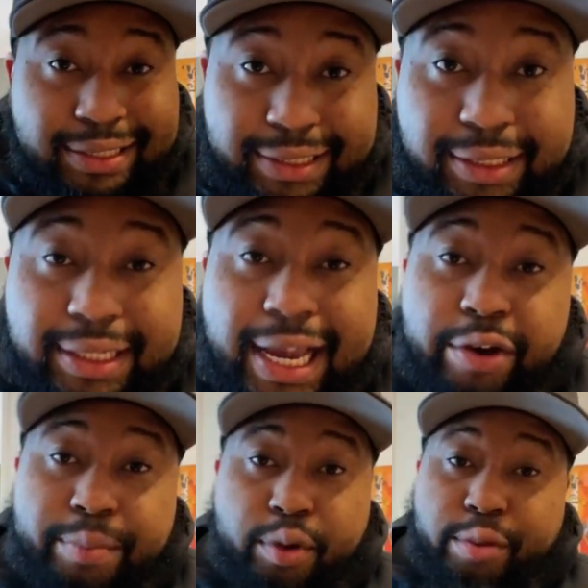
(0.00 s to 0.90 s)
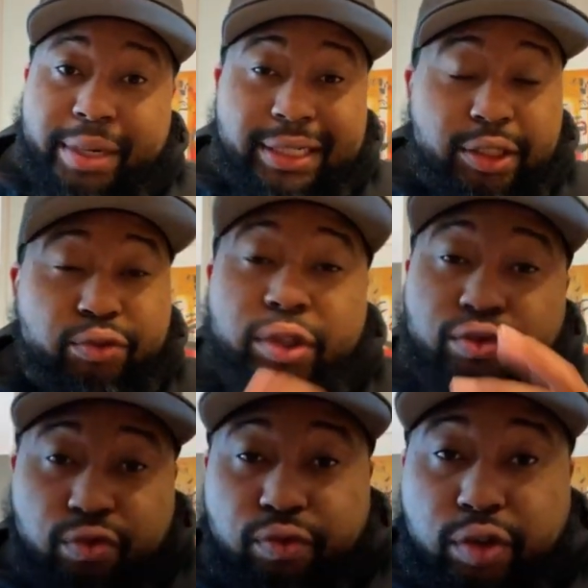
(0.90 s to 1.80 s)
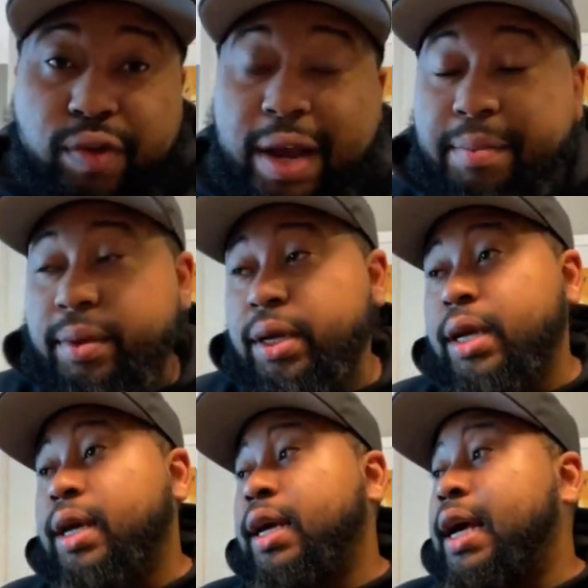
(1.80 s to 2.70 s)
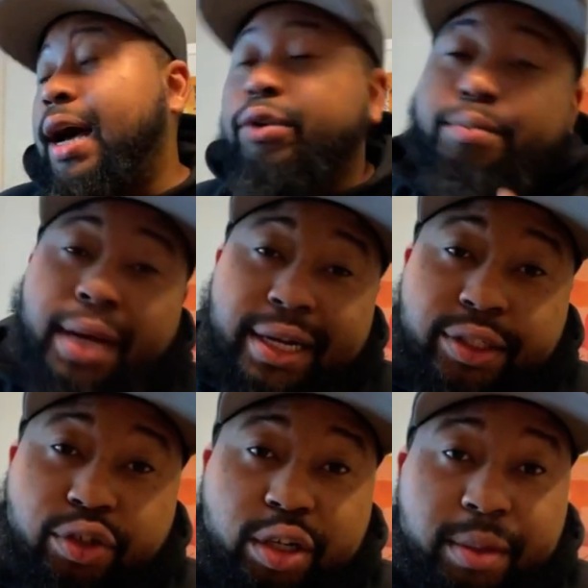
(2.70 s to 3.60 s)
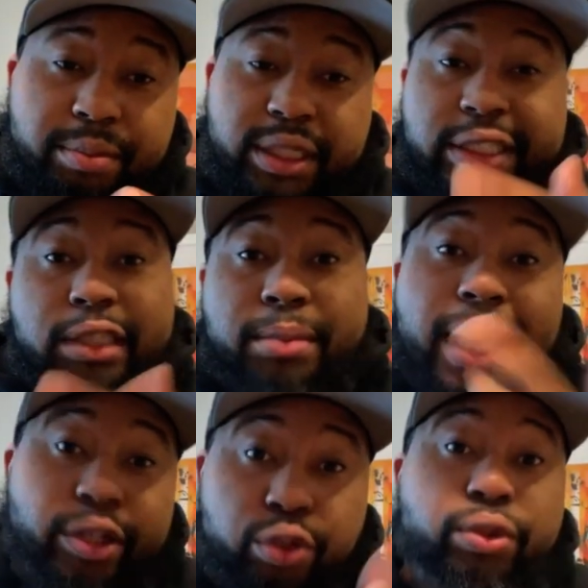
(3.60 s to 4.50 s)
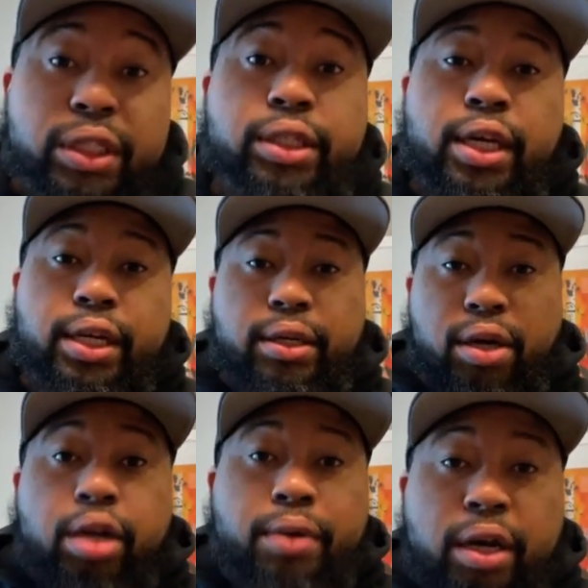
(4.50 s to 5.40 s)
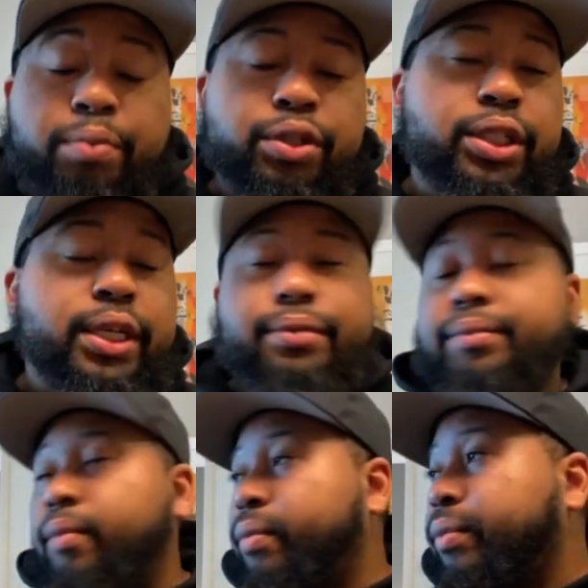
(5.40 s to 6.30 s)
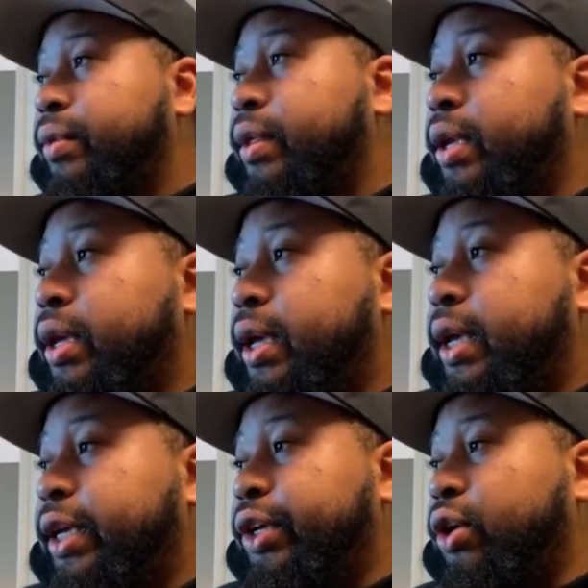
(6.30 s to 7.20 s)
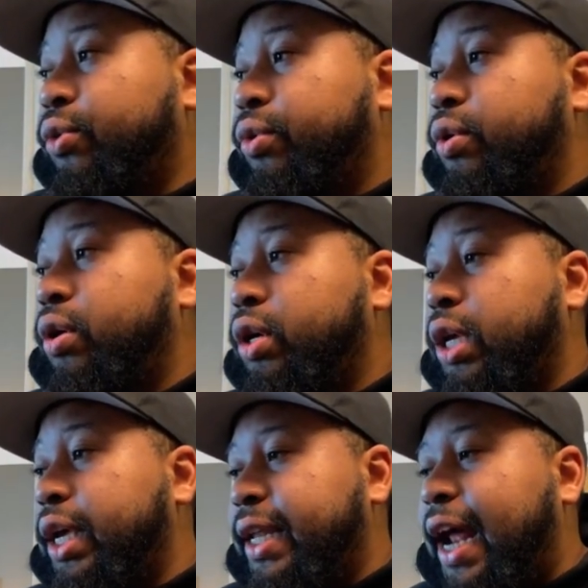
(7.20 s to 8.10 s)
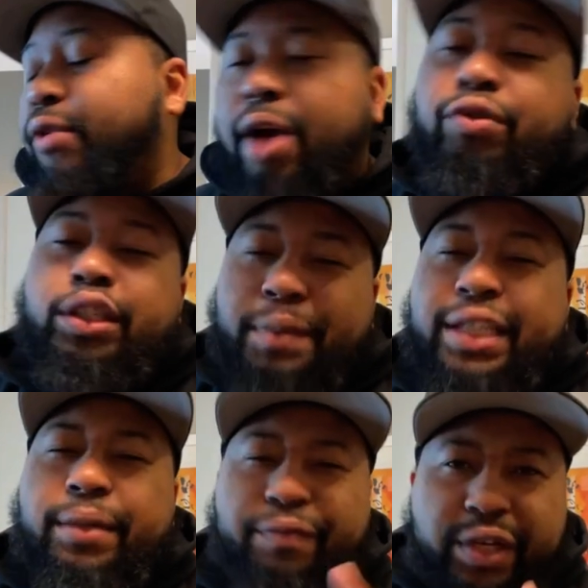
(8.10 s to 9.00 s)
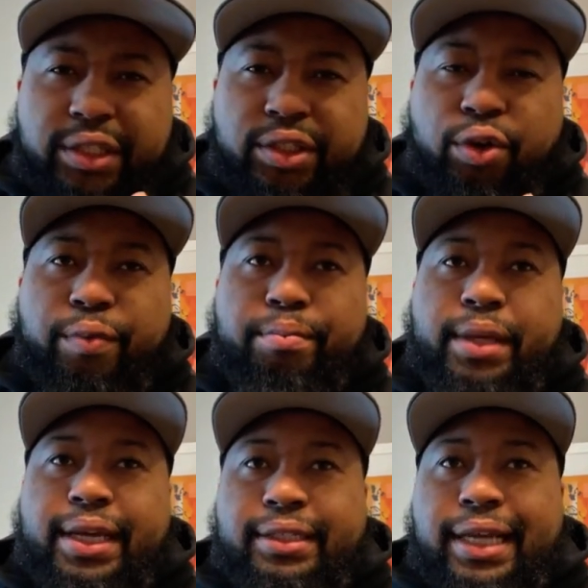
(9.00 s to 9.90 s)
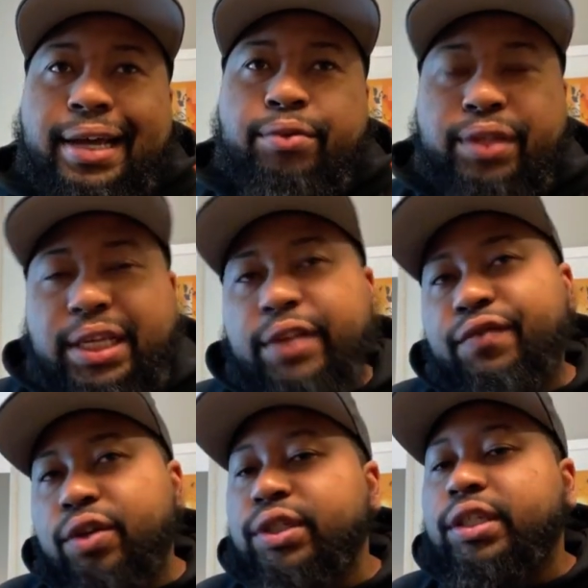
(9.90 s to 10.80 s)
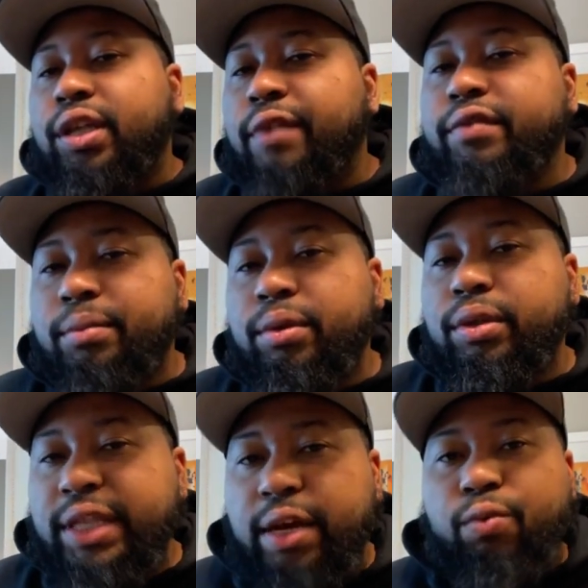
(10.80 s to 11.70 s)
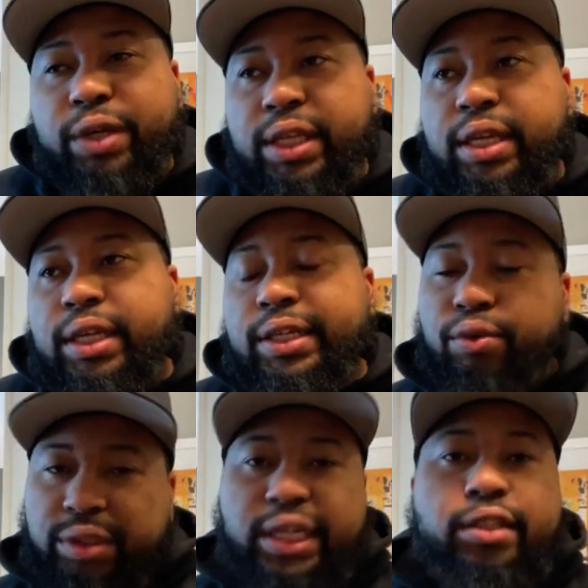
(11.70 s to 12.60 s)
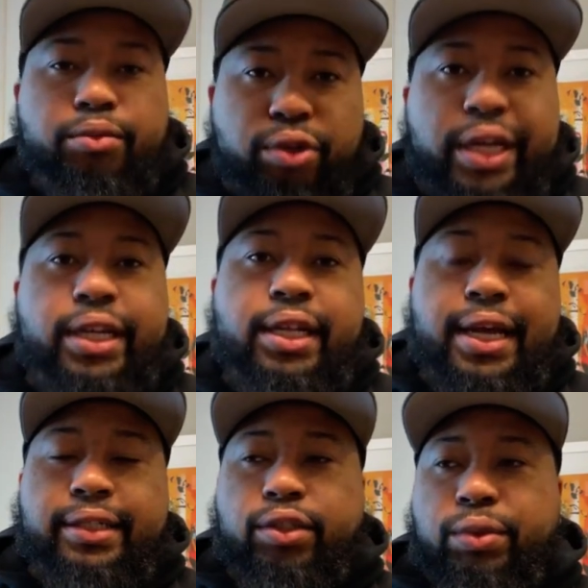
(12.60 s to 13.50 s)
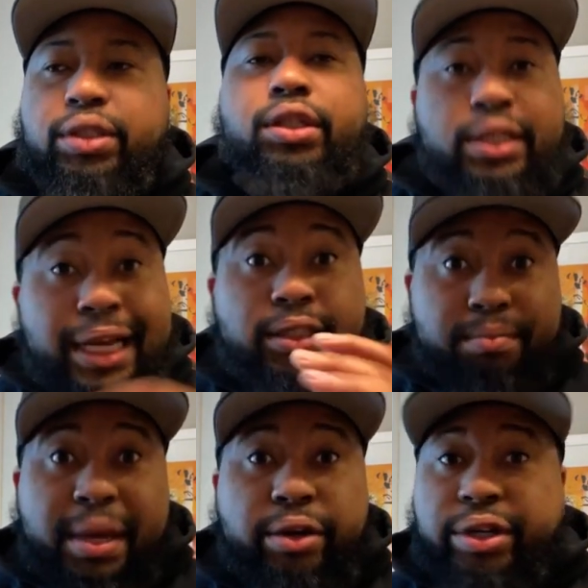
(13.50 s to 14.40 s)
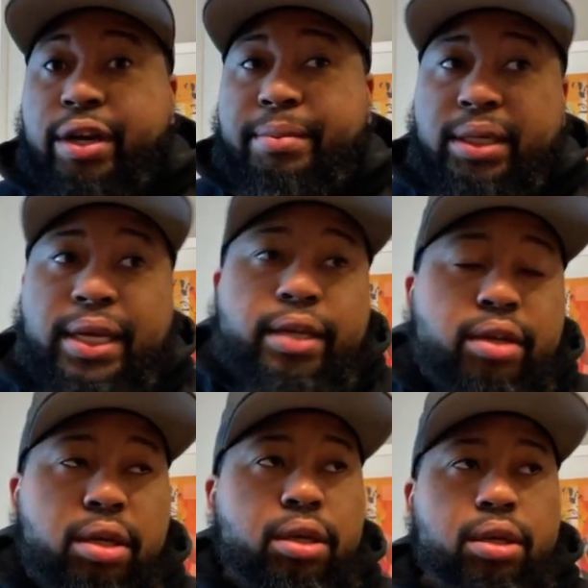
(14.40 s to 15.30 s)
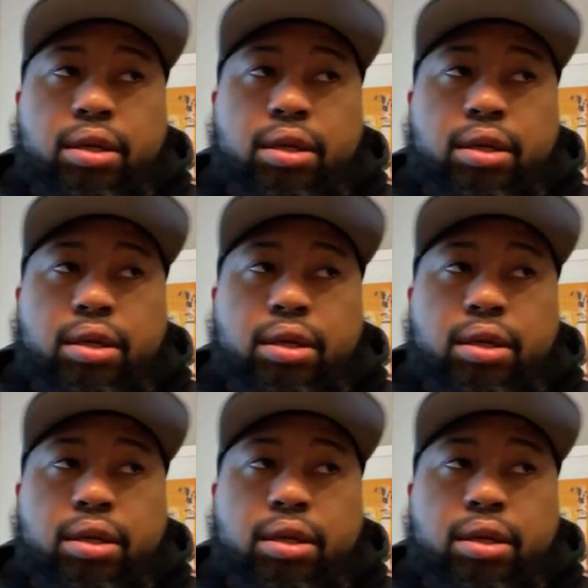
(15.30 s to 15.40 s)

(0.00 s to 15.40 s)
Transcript: a concealed carry permit. This is real rap. I was by his crib. I'm teaching him how to use his gun. 100%. You know, I respect him for this, though, because I don't think he feels as comfortable yet with it. He's gonna take some training classes, which that's better. You know what I mean? Like,